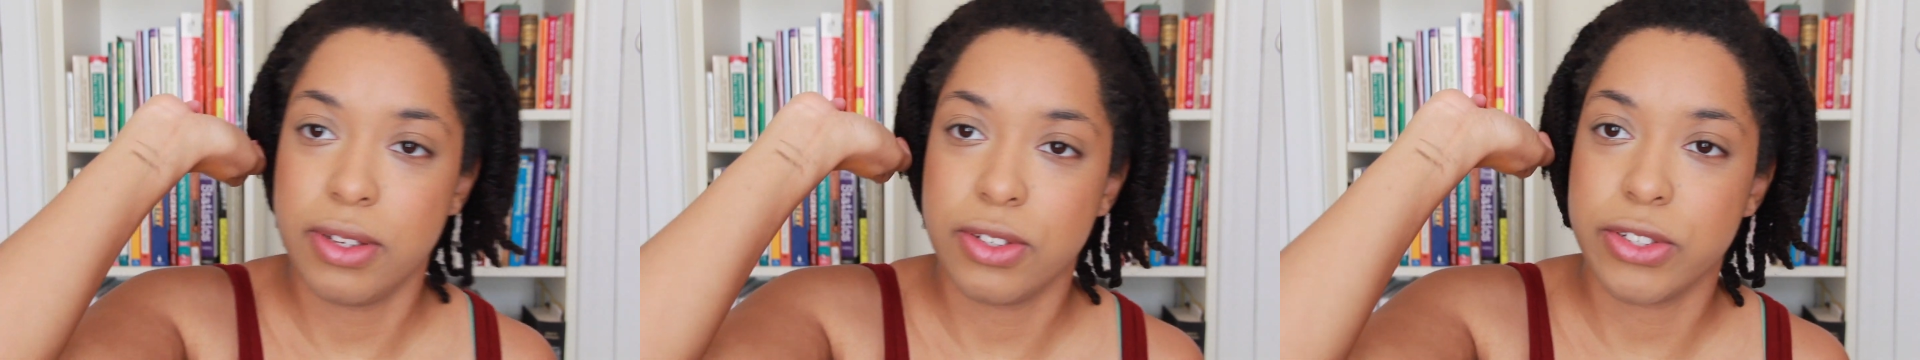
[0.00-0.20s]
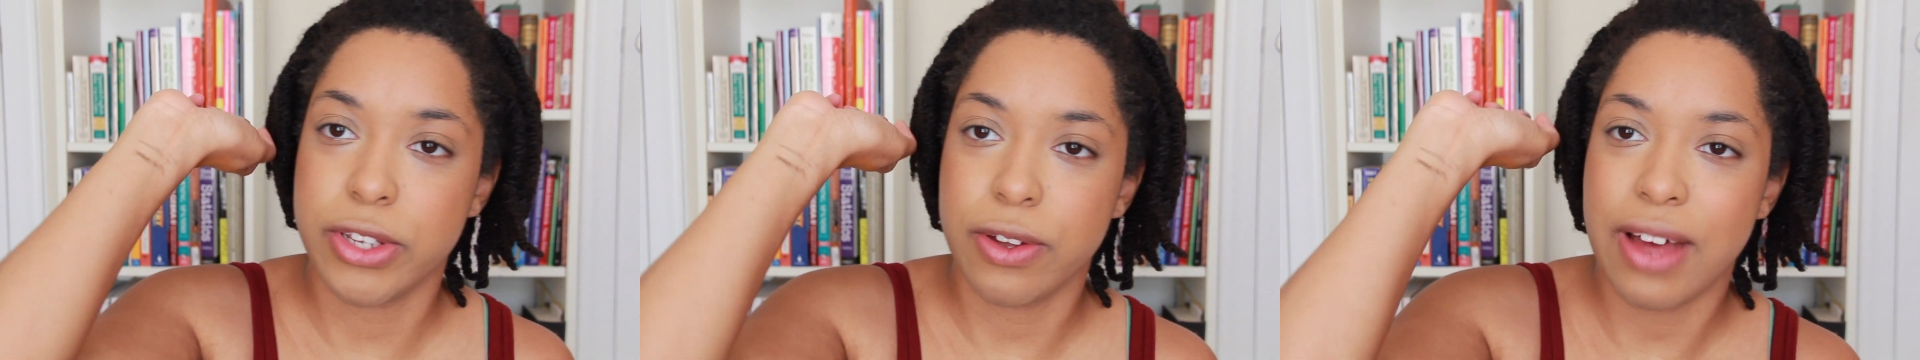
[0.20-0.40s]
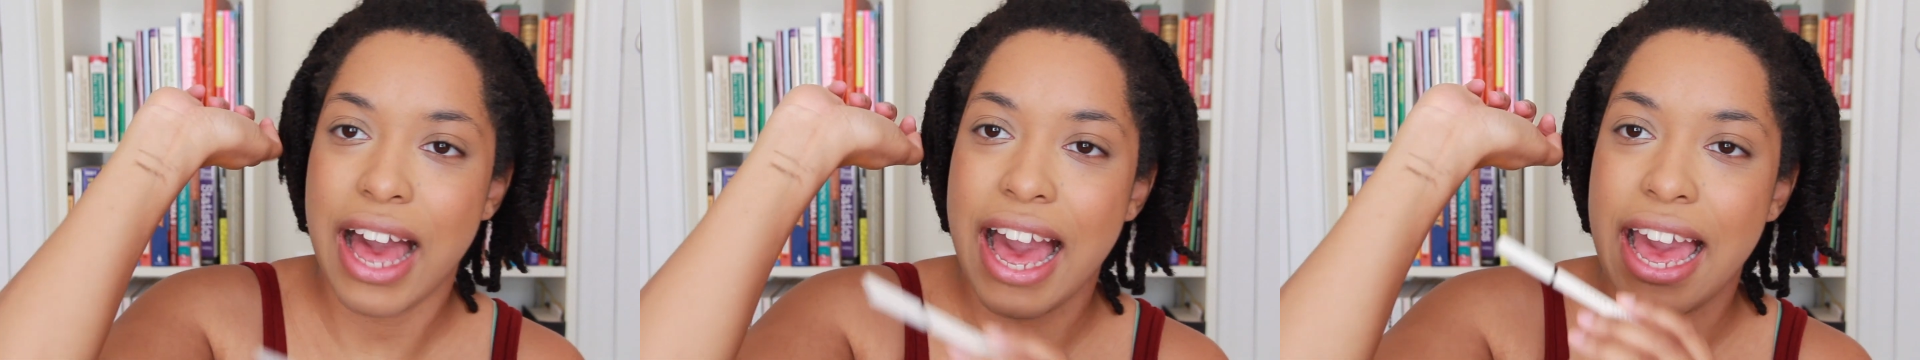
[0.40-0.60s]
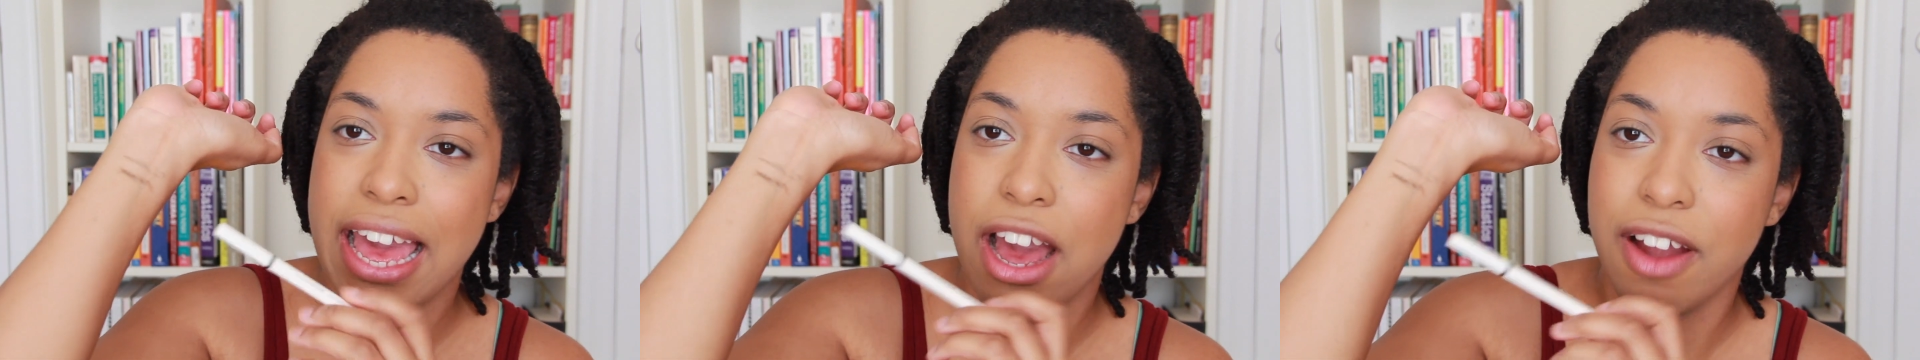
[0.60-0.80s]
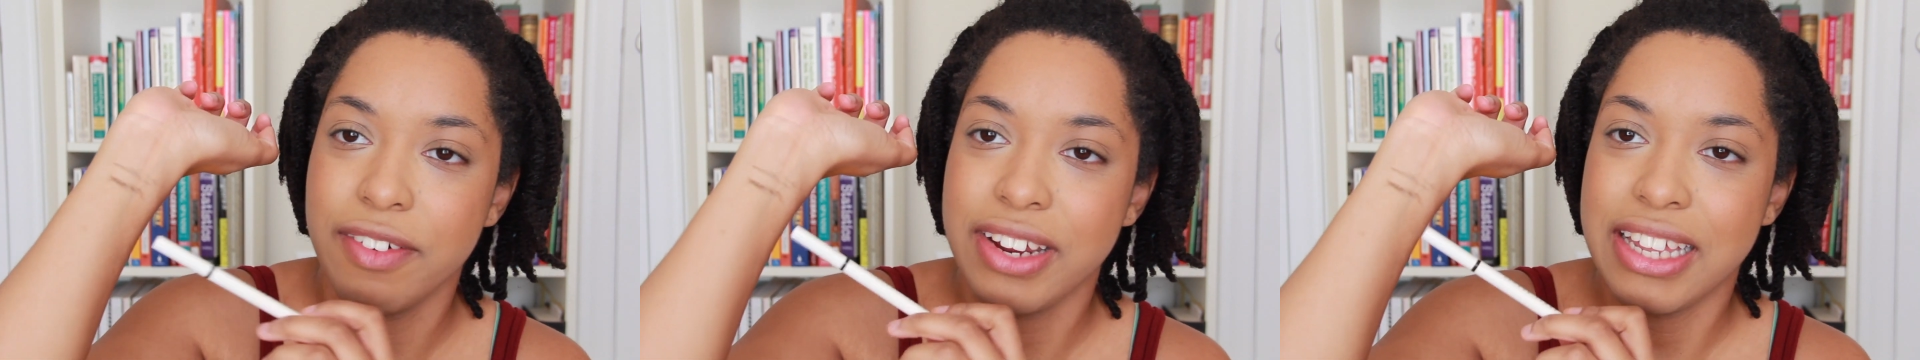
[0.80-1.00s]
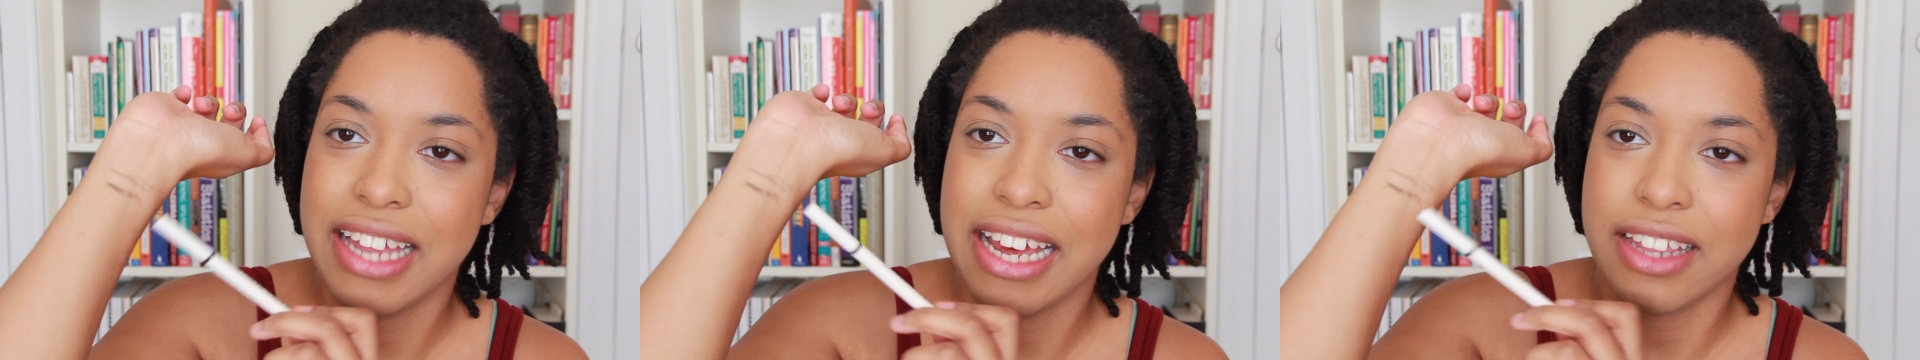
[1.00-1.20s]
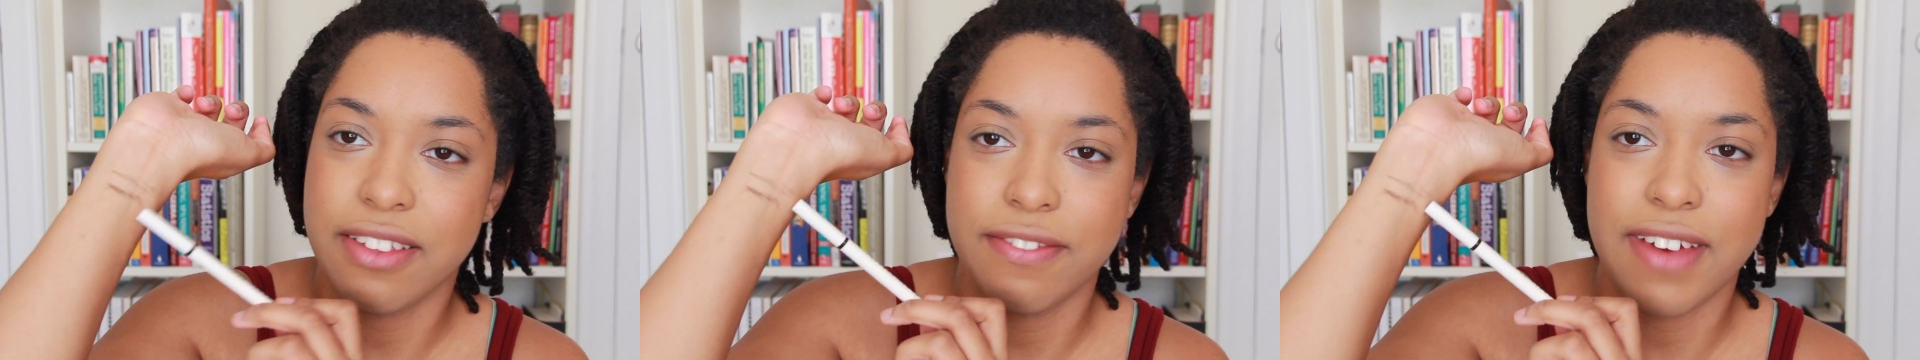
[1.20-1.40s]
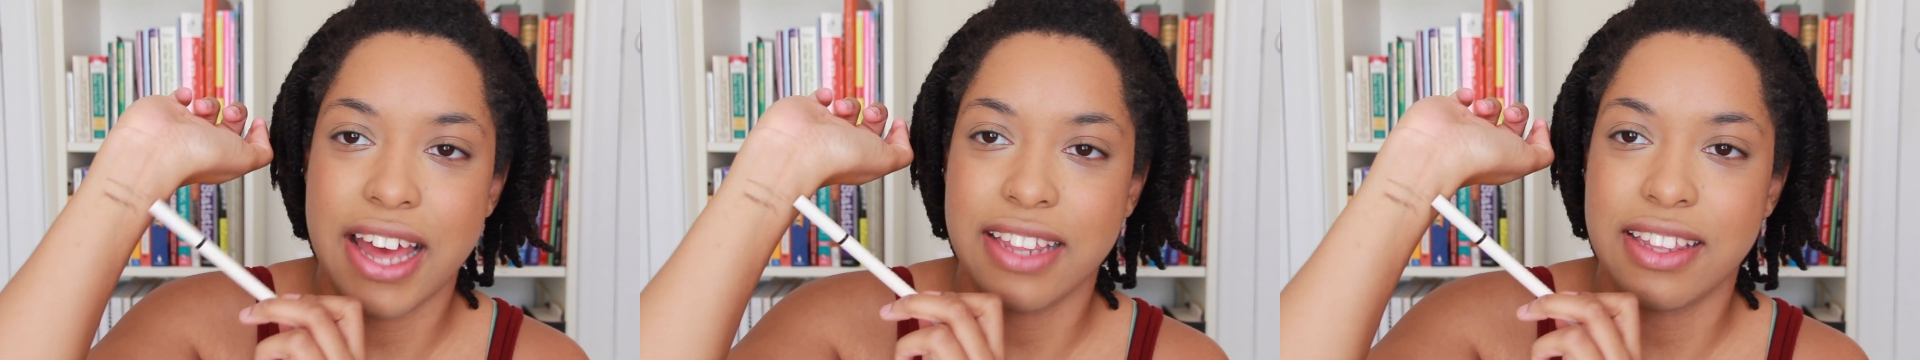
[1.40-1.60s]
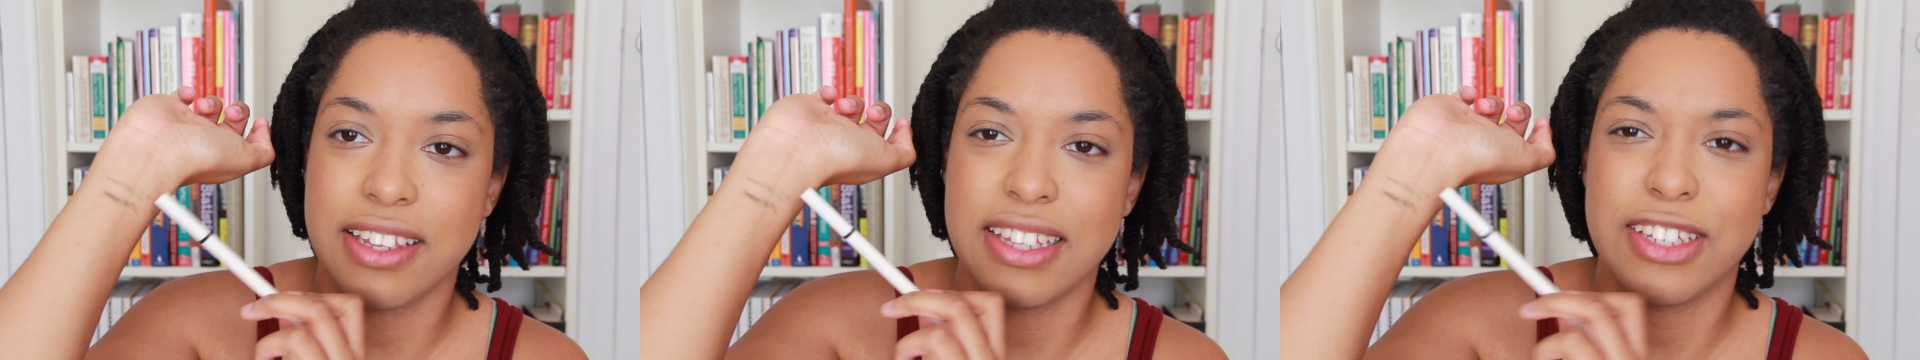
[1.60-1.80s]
So I already like the fact that